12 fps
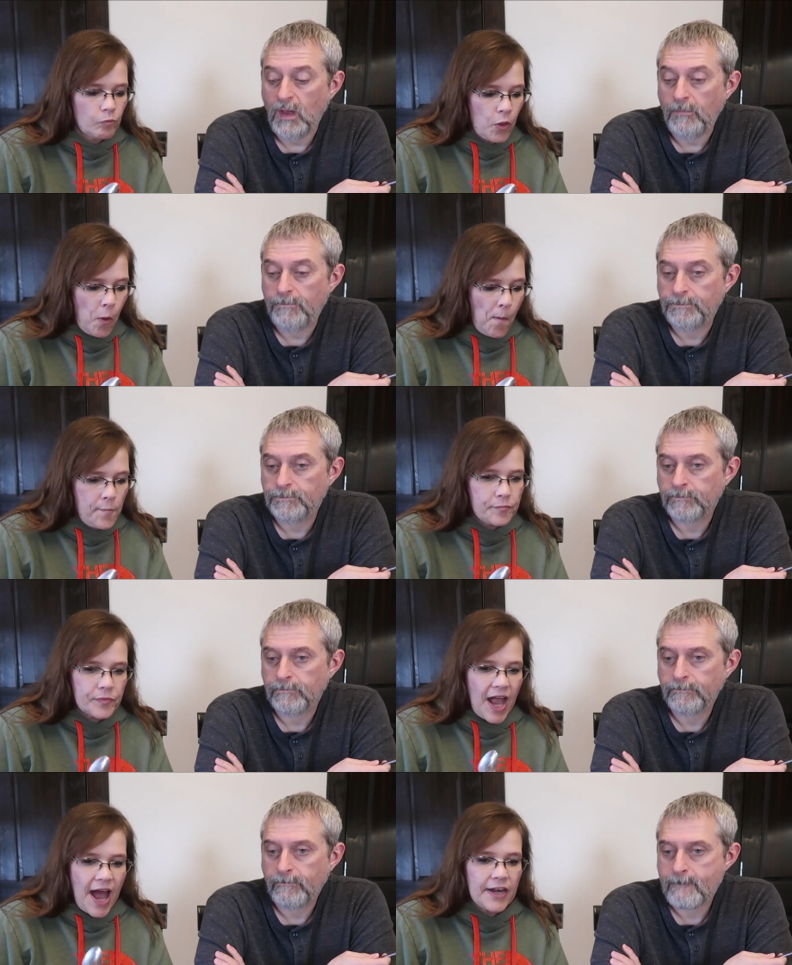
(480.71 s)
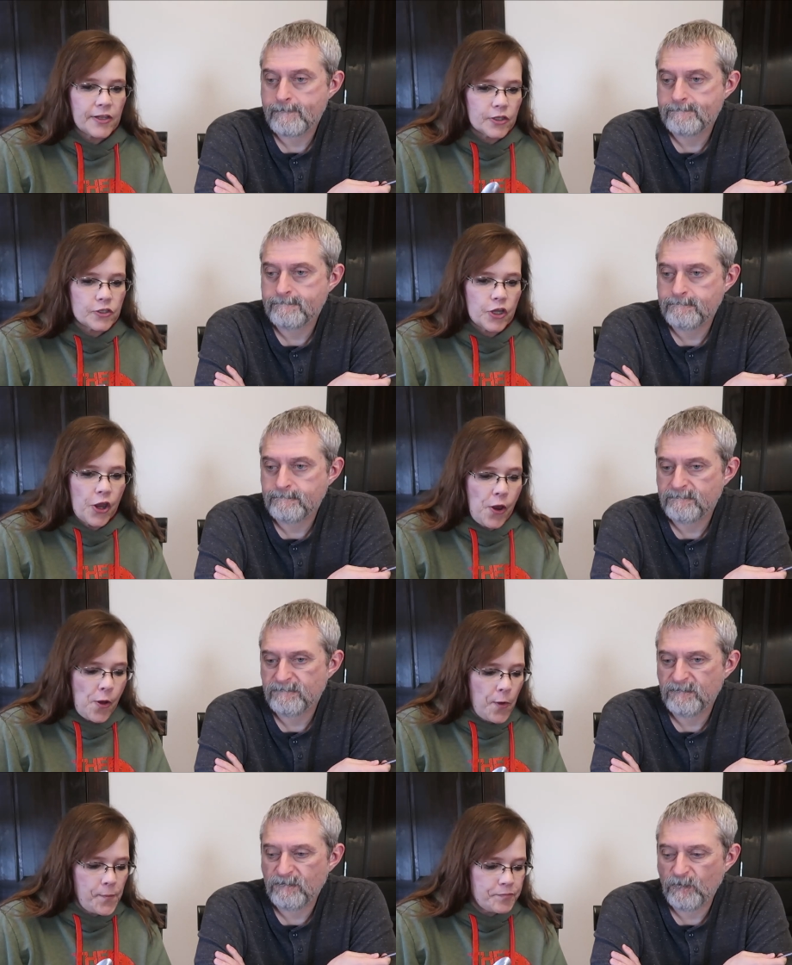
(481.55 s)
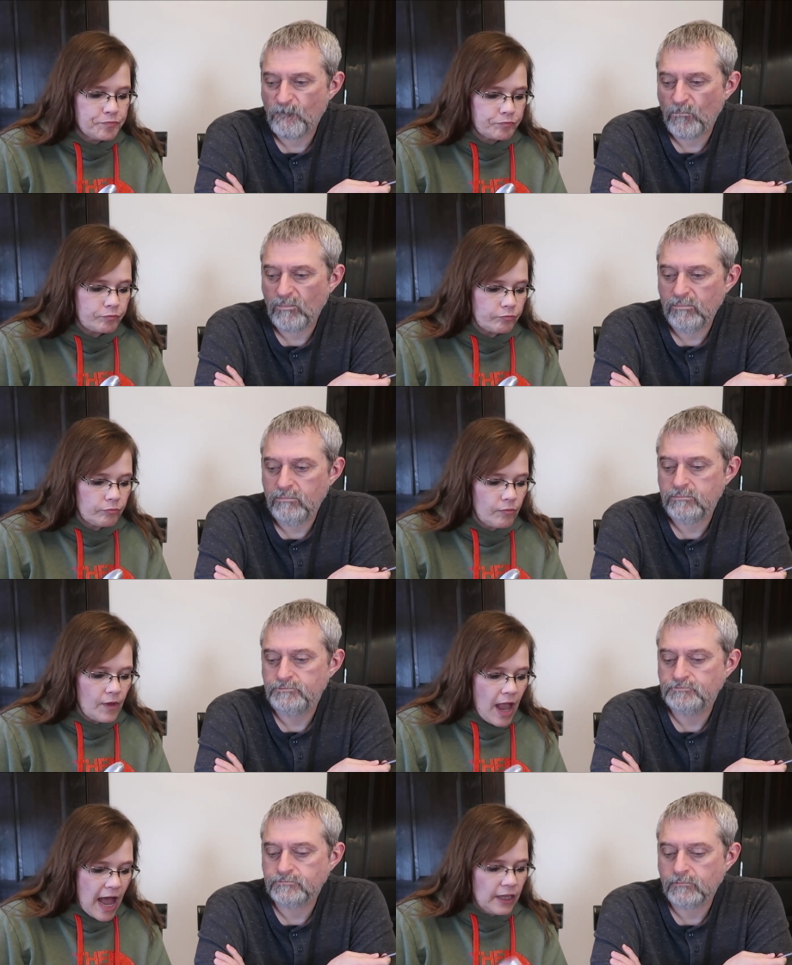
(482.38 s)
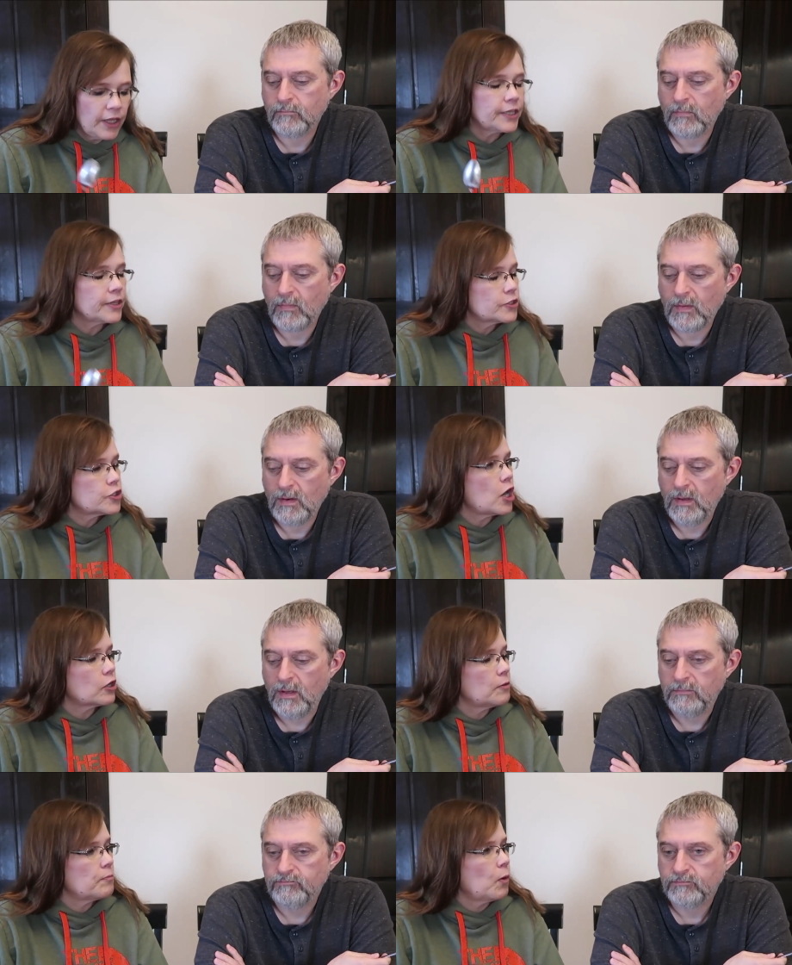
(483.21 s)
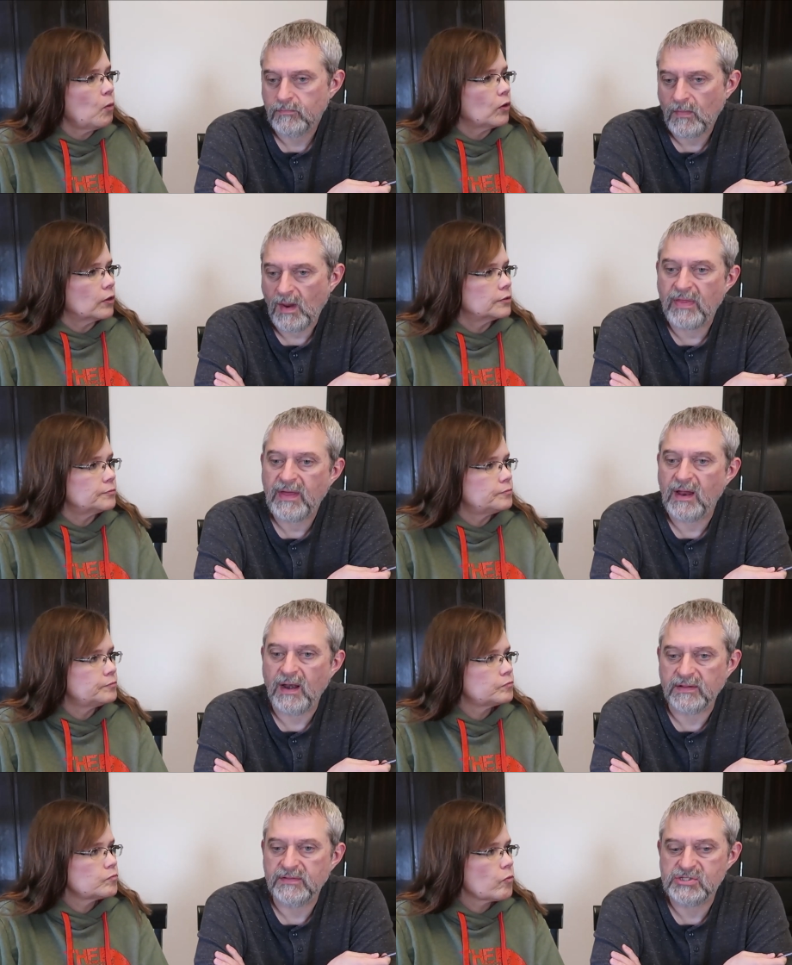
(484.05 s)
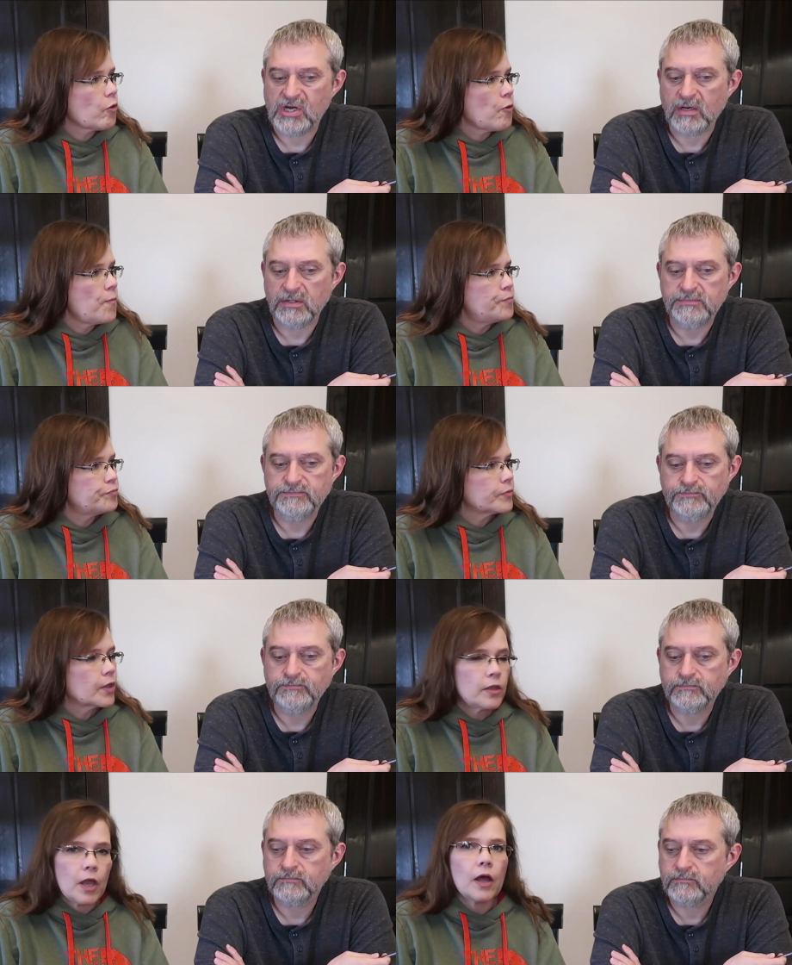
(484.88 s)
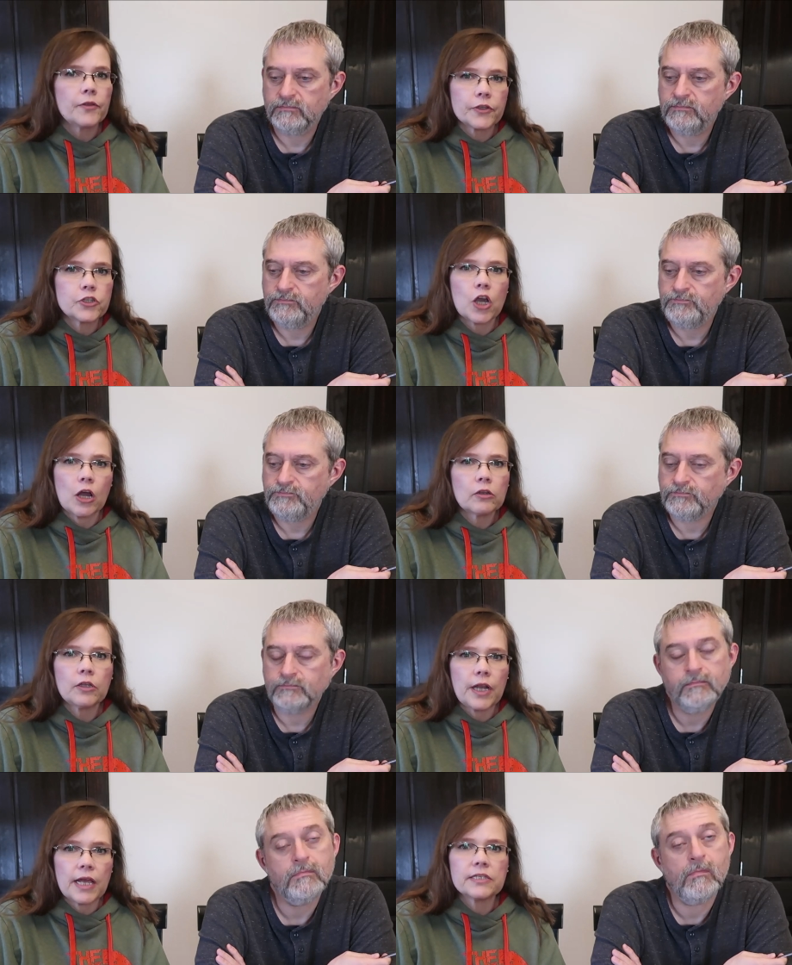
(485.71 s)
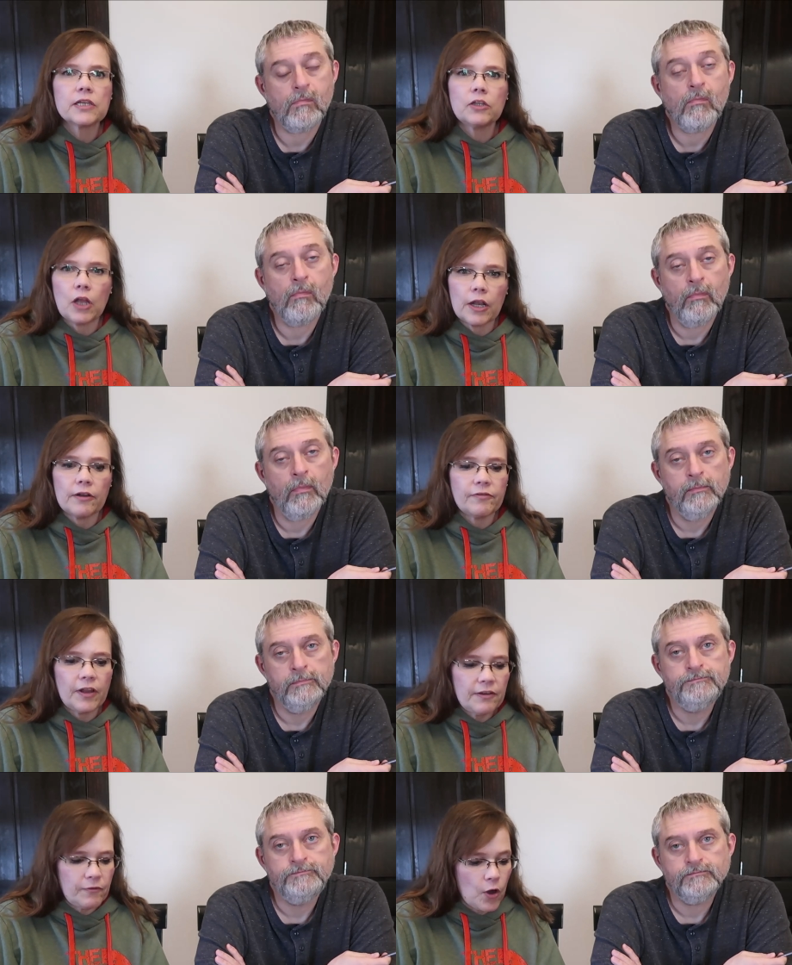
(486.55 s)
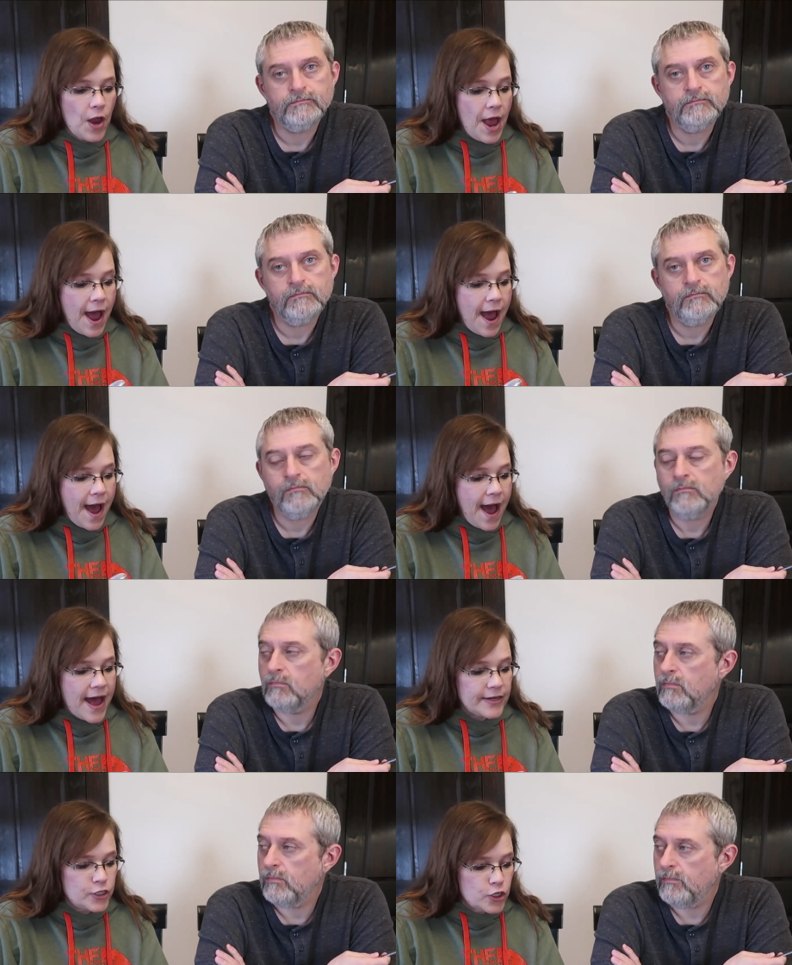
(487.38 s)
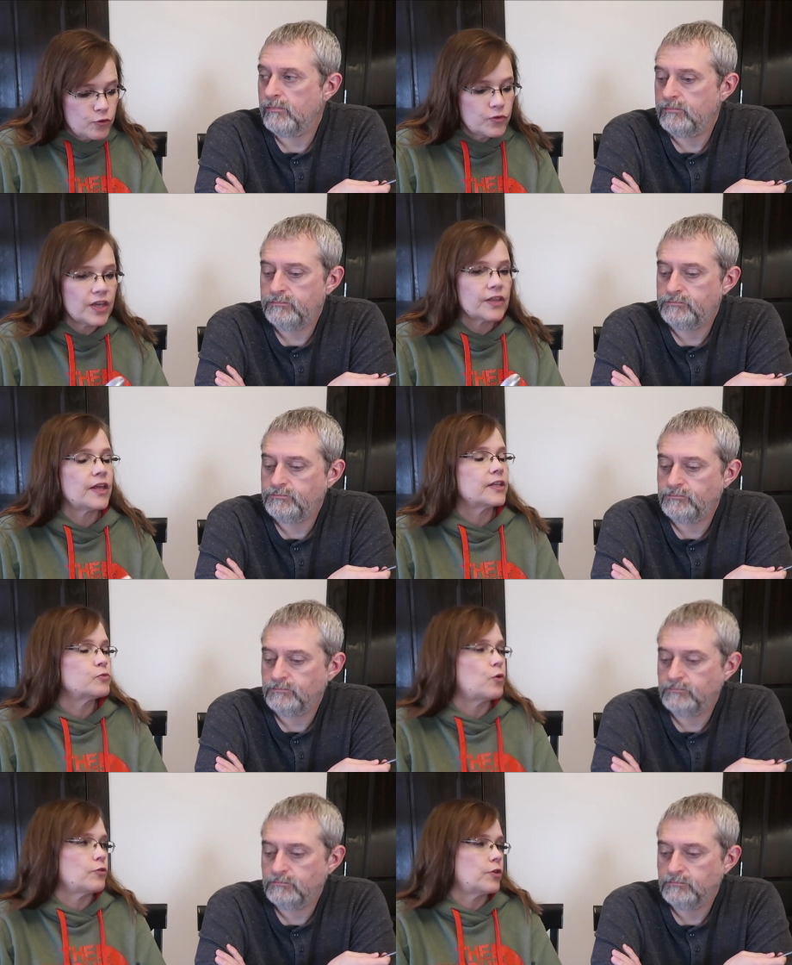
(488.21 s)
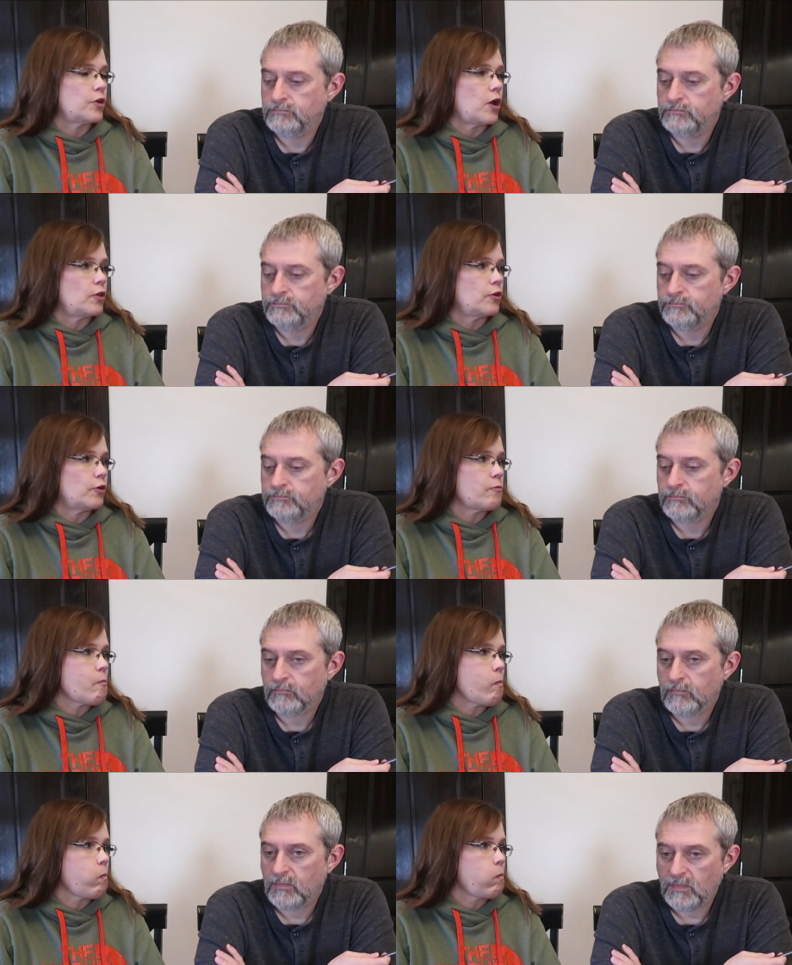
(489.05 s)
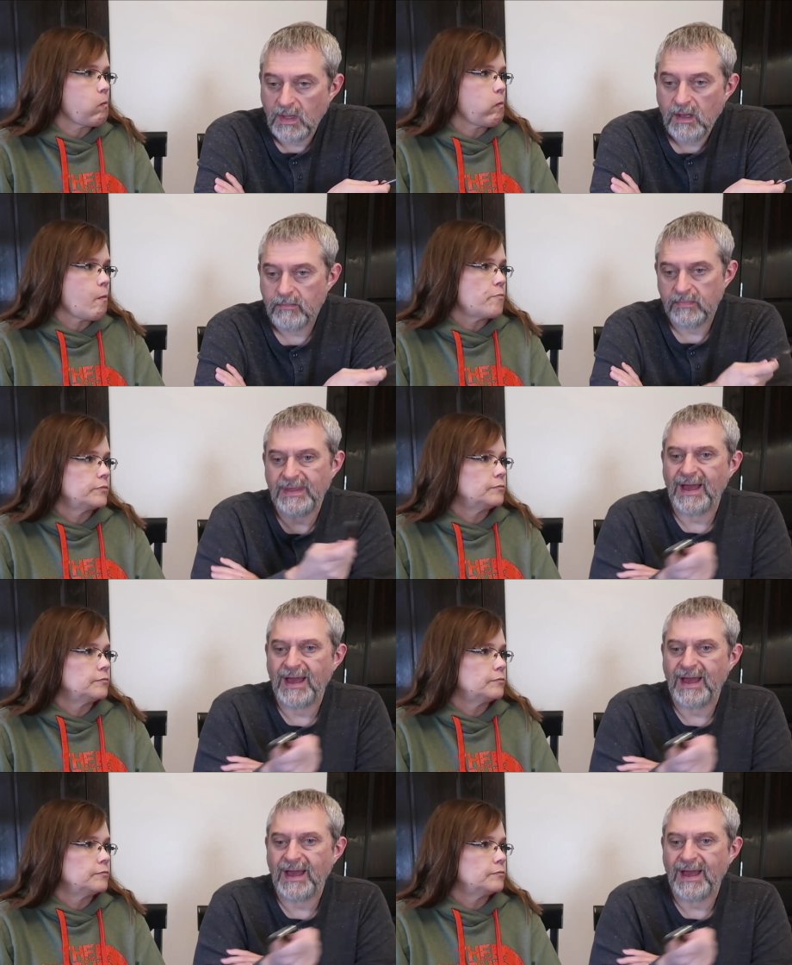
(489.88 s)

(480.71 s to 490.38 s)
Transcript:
Speaker 1: Yeah. Out of the two, I like the chocolate more. I
Speaker 2: think I like the chocolate.
Speaker 1: Yeah, the chocolate has a lot of flavor. I do think that's worth a dollar.
Speaker 2: Um,